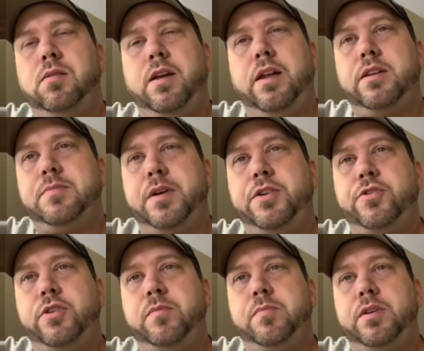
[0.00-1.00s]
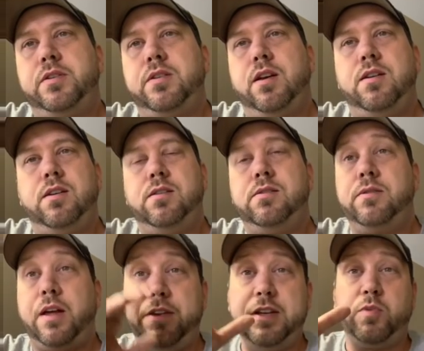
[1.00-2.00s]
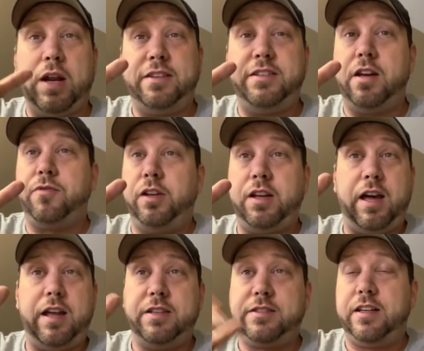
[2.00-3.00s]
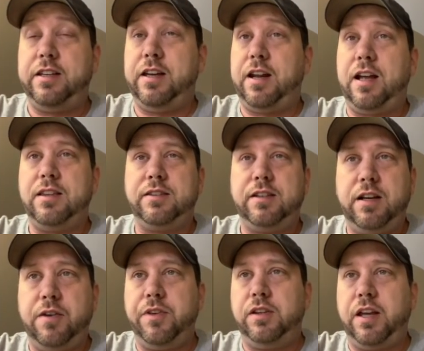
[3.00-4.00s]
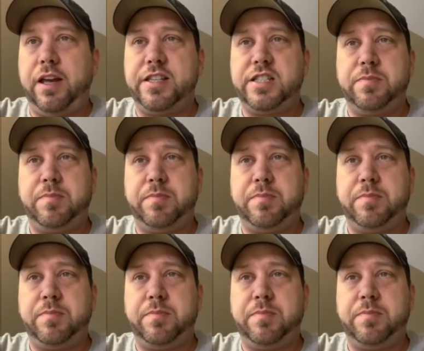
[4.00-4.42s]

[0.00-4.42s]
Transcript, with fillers: Yeah, that's my dream piece. Now, this one I definitely had as a kid. I love Land